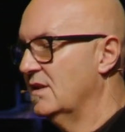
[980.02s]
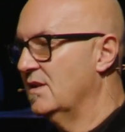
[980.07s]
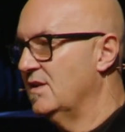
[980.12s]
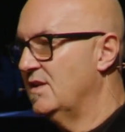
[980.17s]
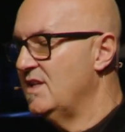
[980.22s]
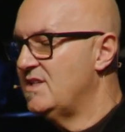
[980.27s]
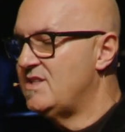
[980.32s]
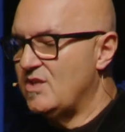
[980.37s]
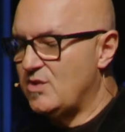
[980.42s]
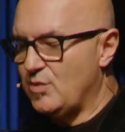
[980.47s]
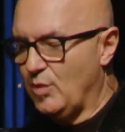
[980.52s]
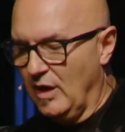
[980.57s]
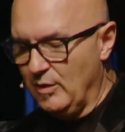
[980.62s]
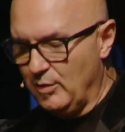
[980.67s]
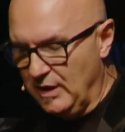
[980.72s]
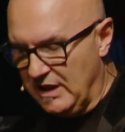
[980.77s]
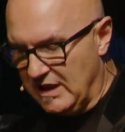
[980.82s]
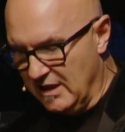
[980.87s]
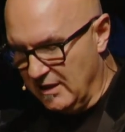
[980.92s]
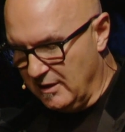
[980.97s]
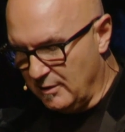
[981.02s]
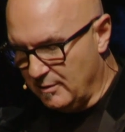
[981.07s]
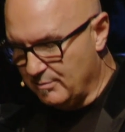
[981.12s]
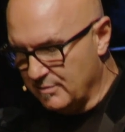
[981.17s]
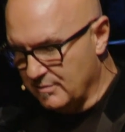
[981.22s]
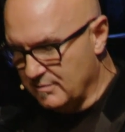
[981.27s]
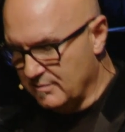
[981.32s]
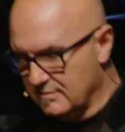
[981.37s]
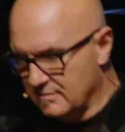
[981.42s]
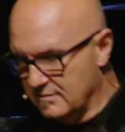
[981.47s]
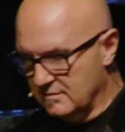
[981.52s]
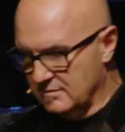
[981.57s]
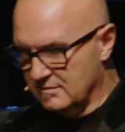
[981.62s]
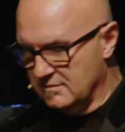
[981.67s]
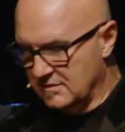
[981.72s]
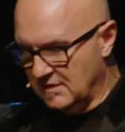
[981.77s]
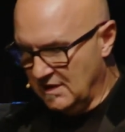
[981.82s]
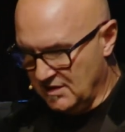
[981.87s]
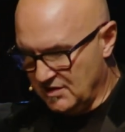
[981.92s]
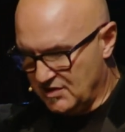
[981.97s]
This is why we come
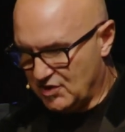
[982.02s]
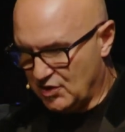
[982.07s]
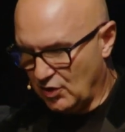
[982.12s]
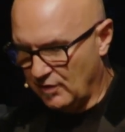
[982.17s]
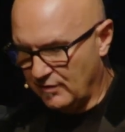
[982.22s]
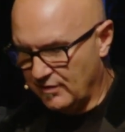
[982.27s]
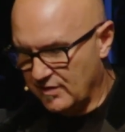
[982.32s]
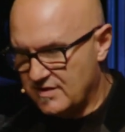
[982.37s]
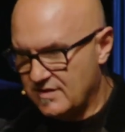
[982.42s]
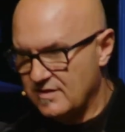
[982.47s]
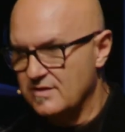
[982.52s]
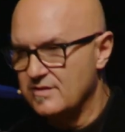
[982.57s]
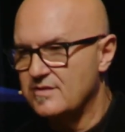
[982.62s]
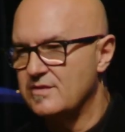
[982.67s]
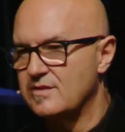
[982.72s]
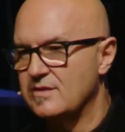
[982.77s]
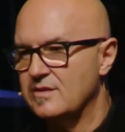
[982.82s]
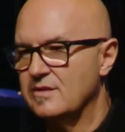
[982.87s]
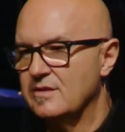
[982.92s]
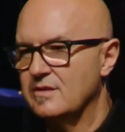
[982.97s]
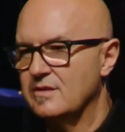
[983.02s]
in services